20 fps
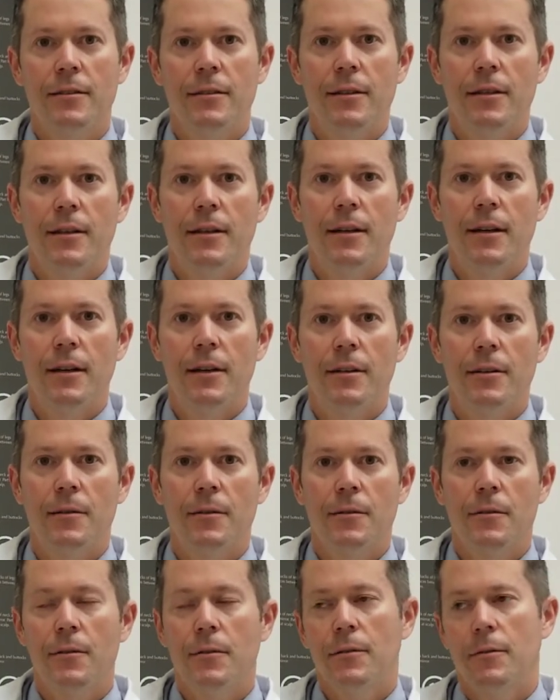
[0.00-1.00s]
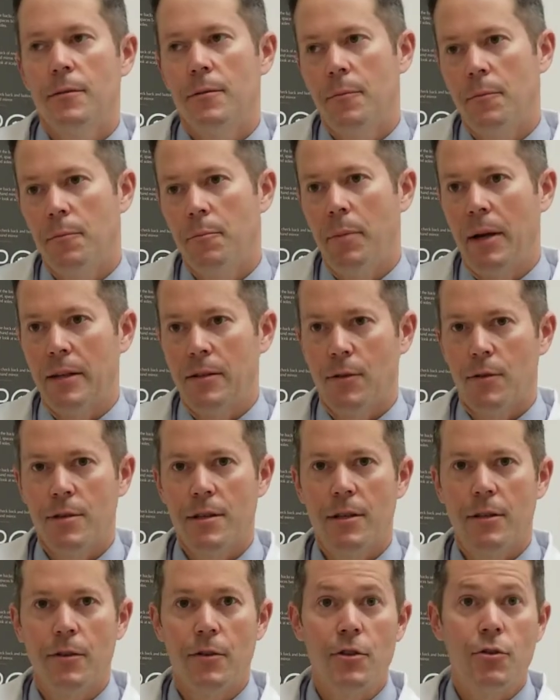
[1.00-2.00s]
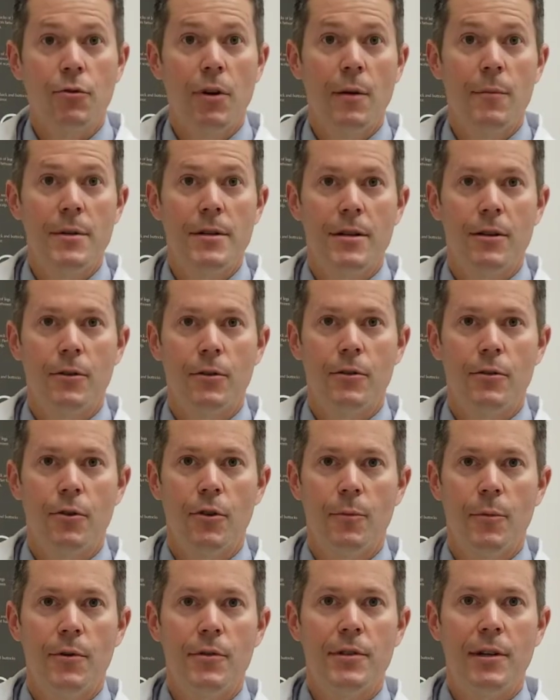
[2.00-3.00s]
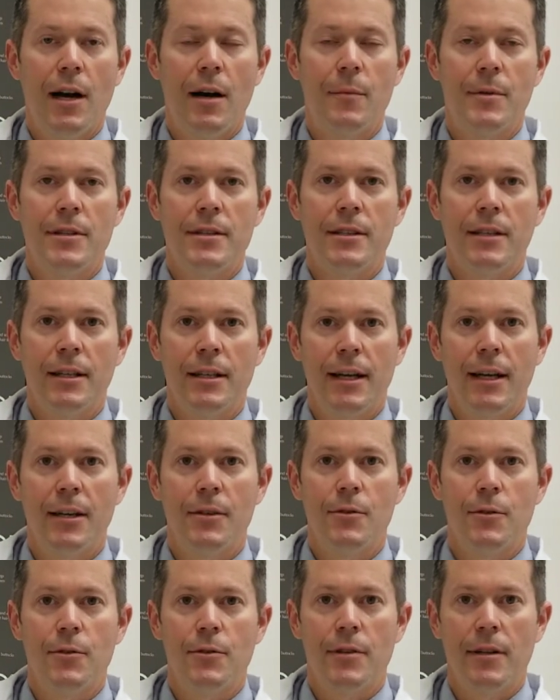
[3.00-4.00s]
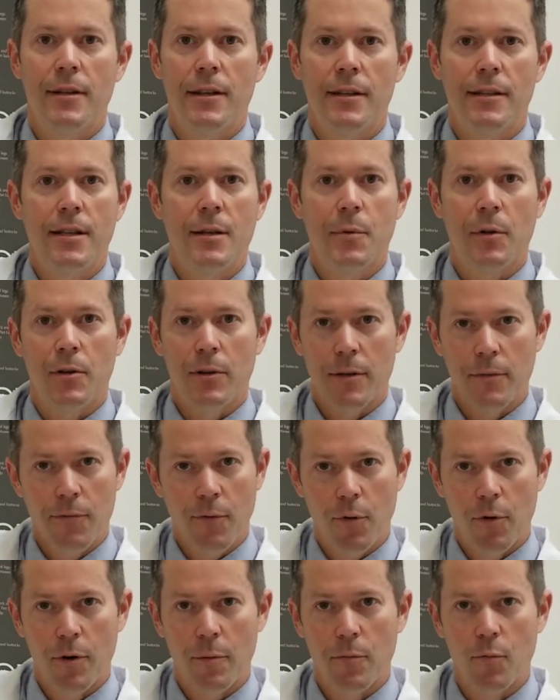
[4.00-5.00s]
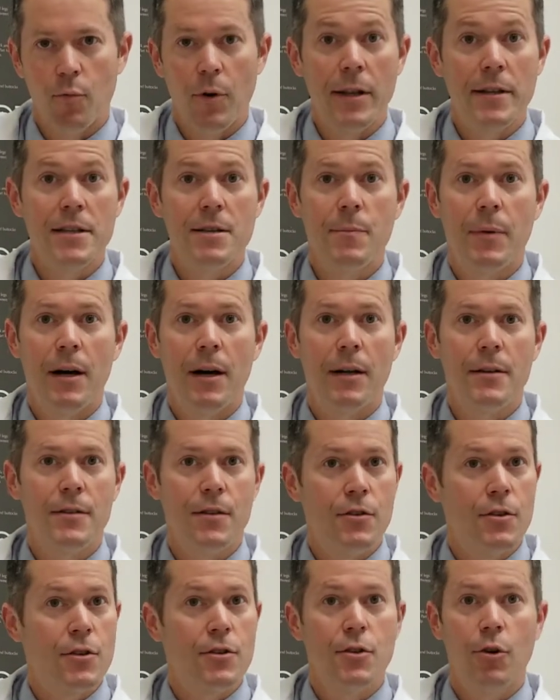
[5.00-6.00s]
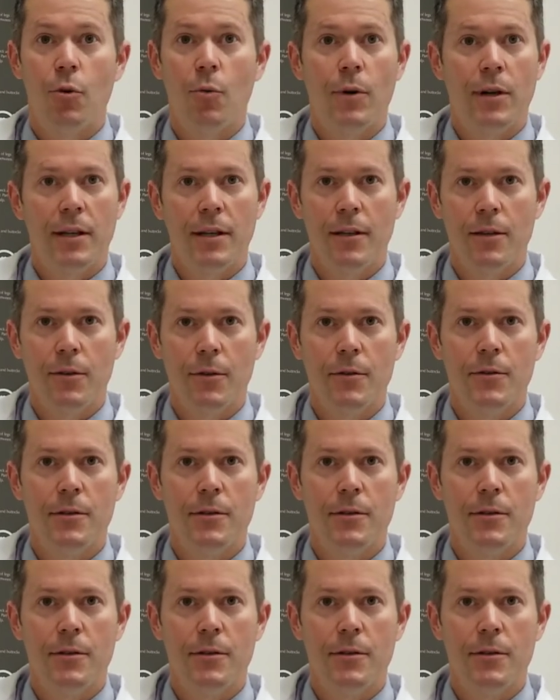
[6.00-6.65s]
And uh, basal cell and squamous cell are two of the most common skin cancers, and they typically form red spots that just don't want to heal.